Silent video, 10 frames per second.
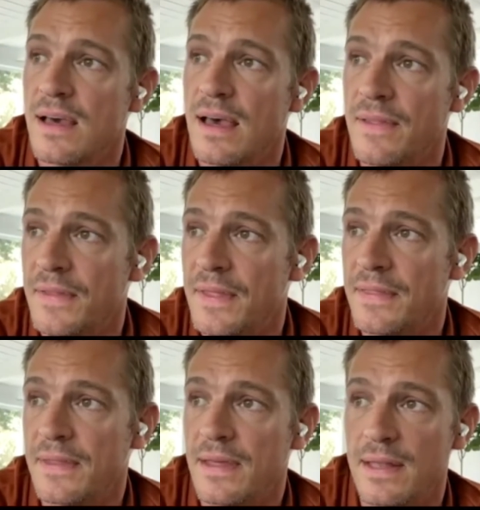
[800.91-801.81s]

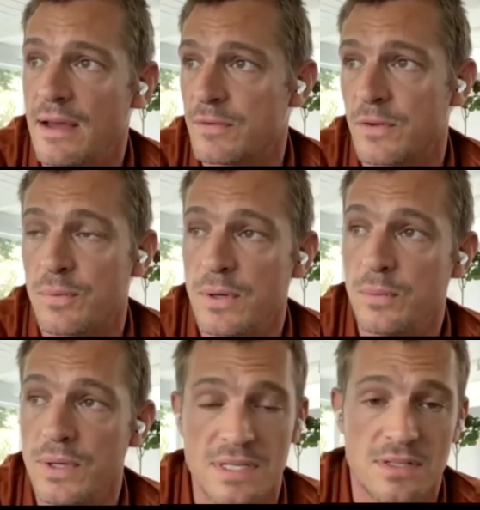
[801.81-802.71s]
And after 3
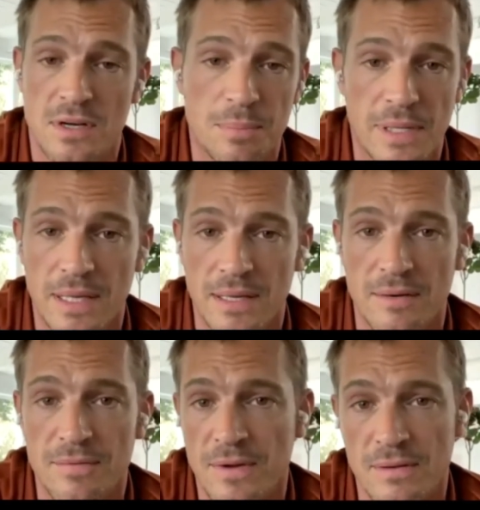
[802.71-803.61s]
weeks, I started playing it in
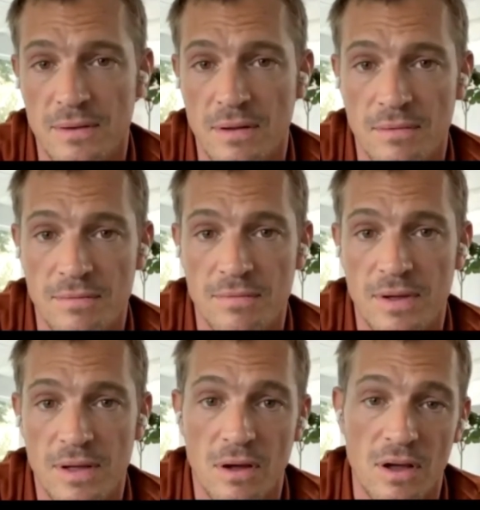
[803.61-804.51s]
front of
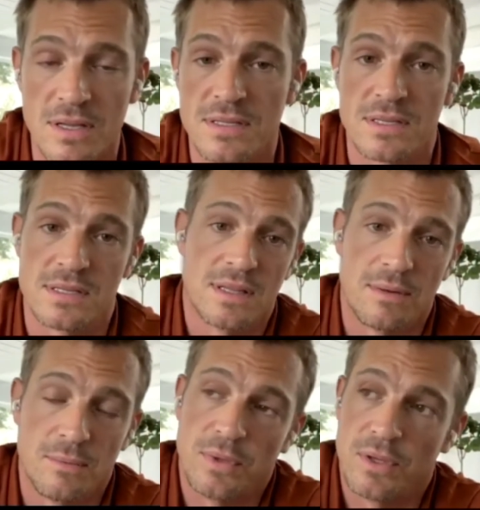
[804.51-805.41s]
audiences. And
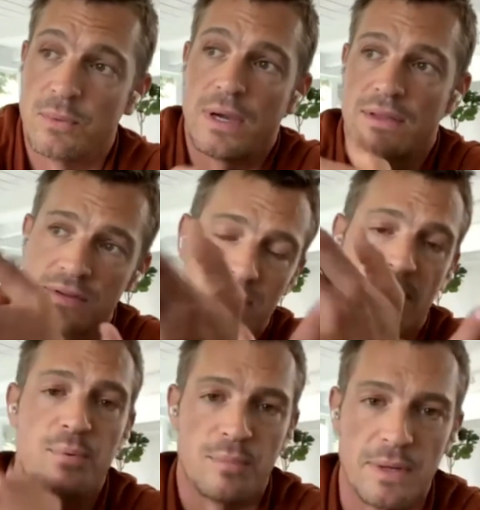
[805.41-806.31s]
then, we had sort of a
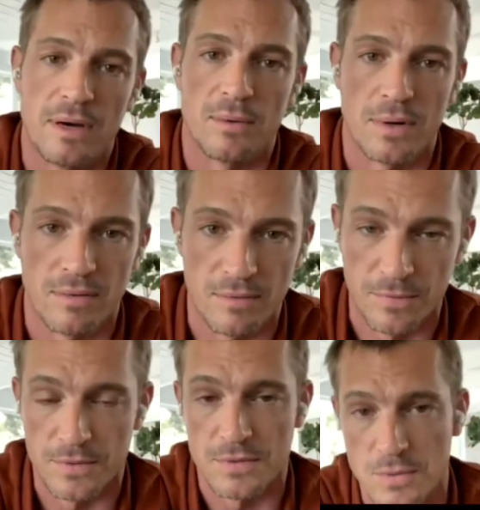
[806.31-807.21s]
premiere or whatever for
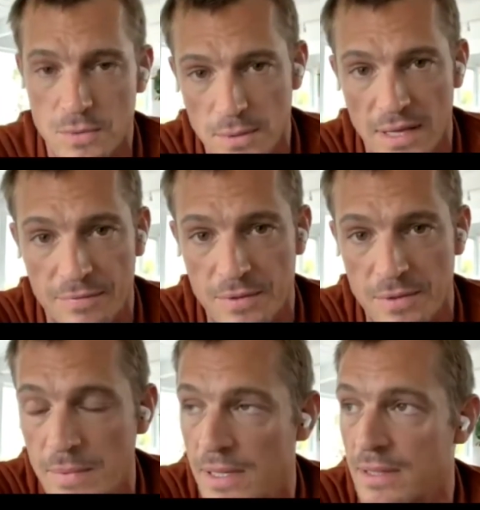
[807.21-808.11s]
the school after a
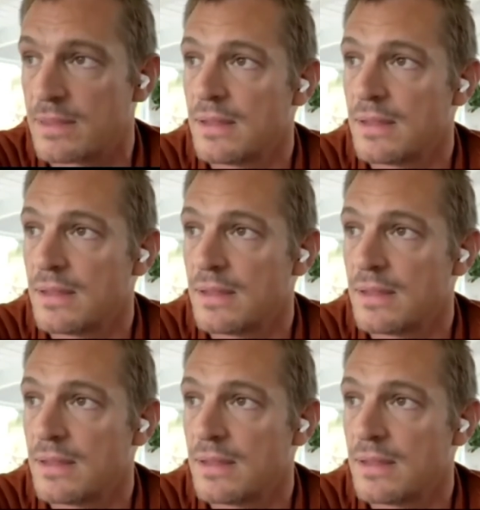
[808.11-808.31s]
month.